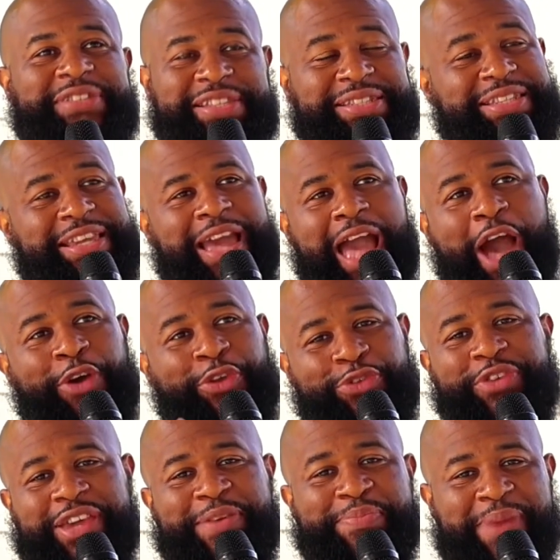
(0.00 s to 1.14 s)
to see how you
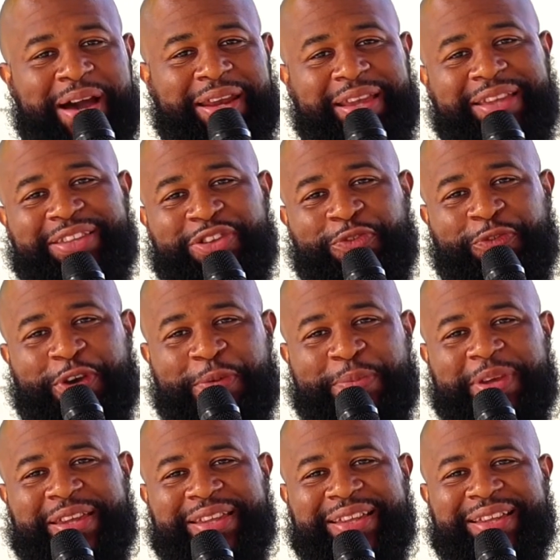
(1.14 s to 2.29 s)
get money. You feel
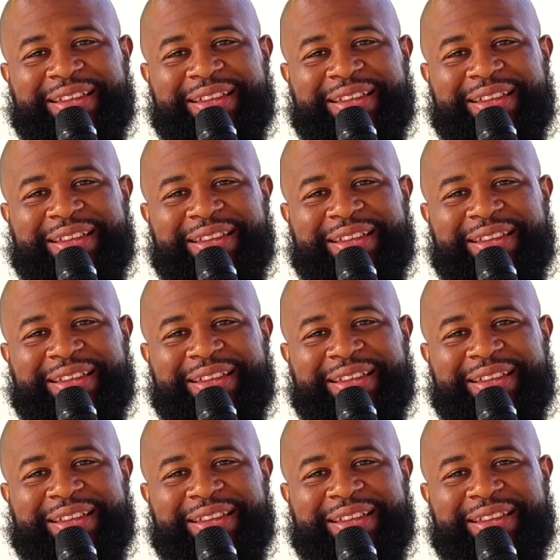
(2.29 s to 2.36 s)
me?